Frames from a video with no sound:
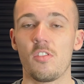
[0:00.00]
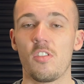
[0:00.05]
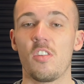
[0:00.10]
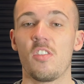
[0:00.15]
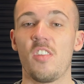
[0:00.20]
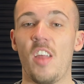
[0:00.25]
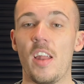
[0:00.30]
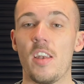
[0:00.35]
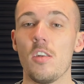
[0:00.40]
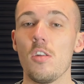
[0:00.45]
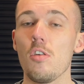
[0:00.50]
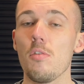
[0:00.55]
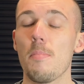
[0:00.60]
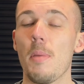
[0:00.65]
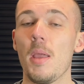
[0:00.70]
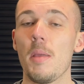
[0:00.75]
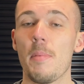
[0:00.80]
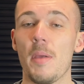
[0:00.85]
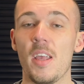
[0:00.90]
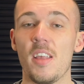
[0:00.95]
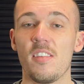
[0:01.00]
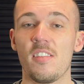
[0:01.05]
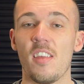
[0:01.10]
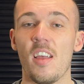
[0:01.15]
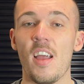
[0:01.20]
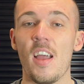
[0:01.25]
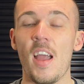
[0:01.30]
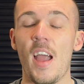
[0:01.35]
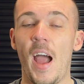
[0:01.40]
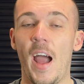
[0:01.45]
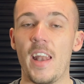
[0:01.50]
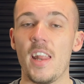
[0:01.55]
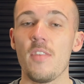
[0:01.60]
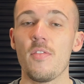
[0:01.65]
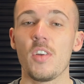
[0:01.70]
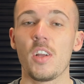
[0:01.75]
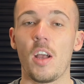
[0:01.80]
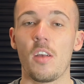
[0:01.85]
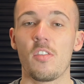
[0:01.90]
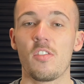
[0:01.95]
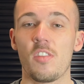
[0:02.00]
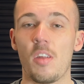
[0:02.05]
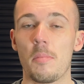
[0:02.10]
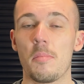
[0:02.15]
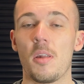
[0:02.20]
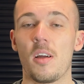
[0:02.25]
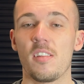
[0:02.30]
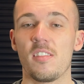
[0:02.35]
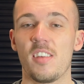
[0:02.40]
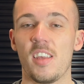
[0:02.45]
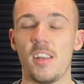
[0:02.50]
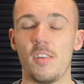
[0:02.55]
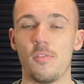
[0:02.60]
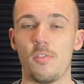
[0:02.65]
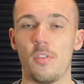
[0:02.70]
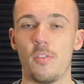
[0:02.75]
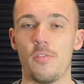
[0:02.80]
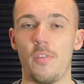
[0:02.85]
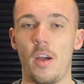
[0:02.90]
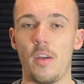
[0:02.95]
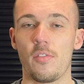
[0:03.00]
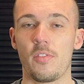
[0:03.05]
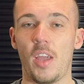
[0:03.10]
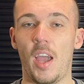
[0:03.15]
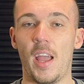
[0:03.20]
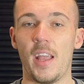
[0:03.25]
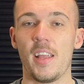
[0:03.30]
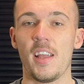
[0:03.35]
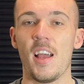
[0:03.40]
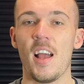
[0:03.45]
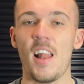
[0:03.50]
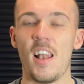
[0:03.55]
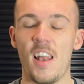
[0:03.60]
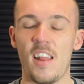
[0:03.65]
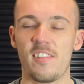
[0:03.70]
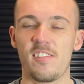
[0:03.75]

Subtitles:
to set new PBs and even go sub 19 for the 5k. Let's